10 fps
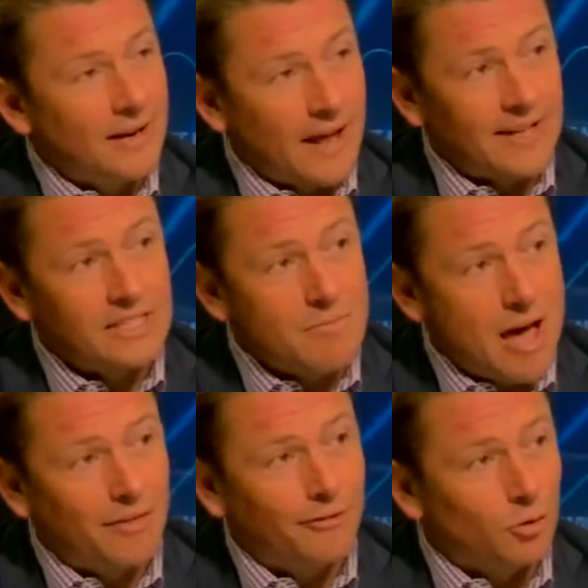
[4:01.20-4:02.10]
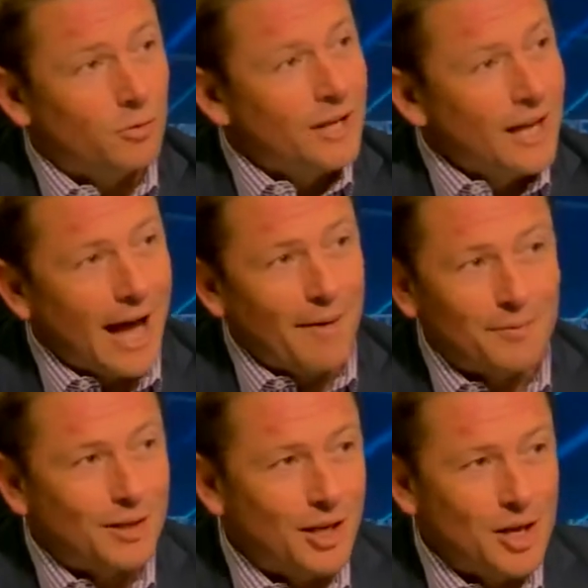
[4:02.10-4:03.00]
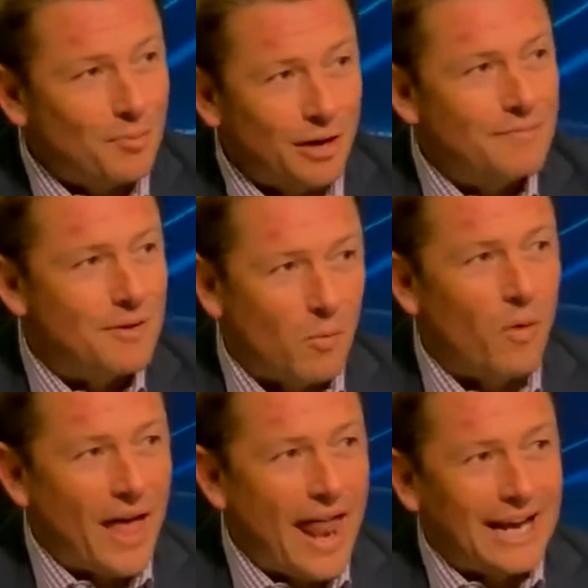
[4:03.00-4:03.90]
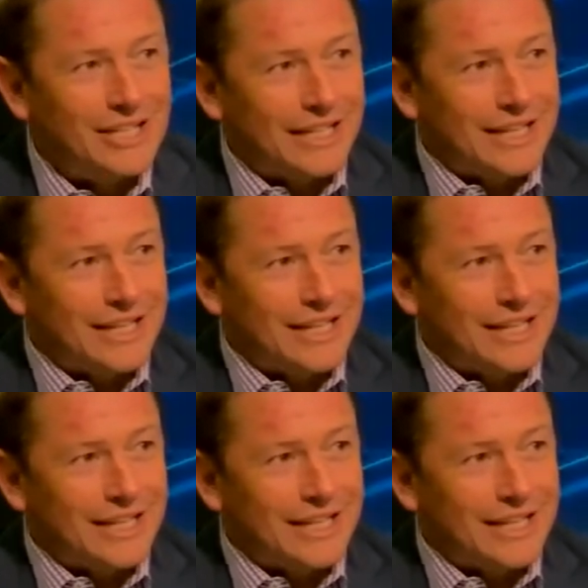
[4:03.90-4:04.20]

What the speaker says: Now, that's a mouthful. Can you brief me on what that actually